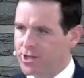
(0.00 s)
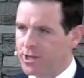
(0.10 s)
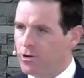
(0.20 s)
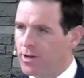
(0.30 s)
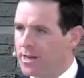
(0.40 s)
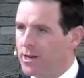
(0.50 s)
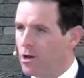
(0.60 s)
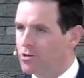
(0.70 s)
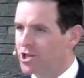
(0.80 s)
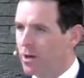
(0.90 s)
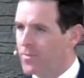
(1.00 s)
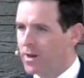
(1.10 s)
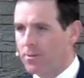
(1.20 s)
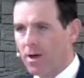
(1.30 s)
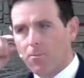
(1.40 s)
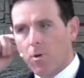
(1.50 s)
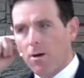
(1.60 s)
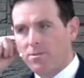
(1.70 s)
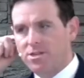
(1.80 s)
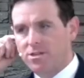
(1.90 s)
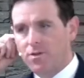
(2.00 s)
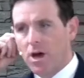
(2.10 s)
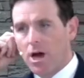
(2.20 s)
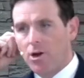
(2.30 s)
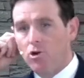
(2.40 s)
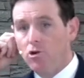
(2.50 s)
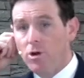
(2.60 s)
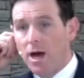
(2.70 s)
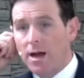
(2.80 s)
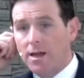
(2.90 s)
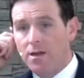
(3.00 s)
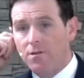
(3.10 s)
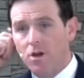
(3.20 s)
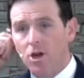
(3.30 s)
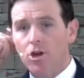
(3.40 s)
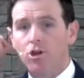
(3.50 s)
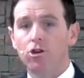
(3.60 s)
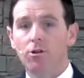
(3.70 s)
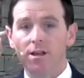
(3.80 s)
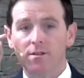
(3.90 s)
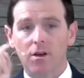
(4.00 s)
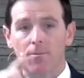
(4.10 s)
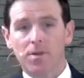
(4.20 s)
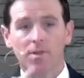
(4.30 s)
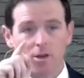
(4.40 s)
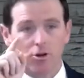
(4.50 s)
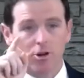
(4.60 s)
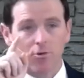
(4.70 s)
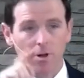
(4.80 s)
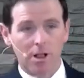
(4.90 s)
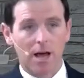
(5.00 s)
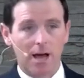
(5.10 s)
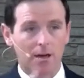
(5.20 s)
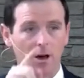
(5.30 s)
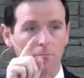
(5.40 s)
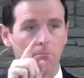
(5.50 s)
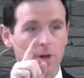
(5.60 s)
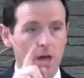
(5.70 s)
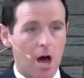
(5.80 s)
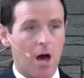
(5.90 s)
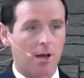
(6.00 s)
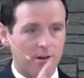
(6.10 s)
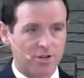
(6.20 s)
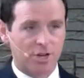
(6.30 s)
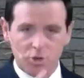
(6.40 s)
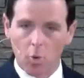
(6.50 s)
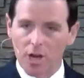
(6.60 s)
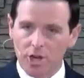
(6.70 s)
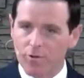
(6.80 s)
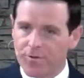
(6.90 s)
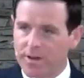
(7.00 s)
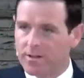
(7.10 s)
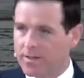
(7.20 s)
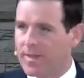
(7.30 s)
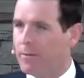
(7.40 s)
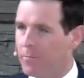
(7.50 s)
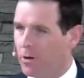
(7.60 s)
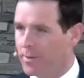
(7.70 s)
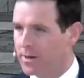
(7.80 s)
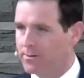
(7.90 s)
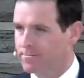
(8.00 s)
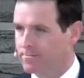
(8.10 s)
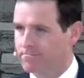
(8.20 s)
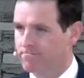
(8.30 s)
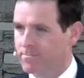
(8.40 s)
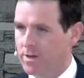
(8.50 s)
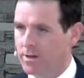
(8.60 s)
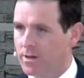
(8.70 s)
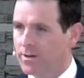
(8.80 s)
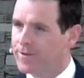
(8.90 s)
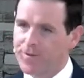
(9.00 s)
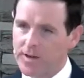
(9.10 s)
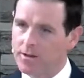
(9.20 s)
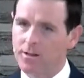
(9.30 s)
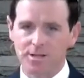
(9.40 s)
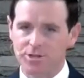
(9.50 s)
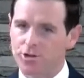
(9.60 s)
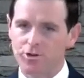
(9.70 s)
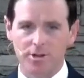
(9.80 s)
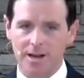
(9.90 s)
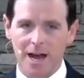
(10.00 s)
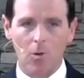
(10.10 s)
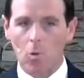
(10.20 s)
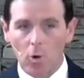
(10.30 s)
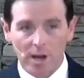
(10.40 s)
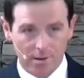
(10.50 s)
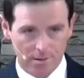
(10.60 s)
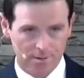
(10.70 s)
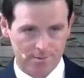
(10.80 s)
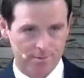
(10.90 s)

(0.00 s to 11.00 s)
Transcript: You need to know something about the promises of God, who God is. You need something that you can rely on beyond just what you feel in that moment. Feel is usually not real.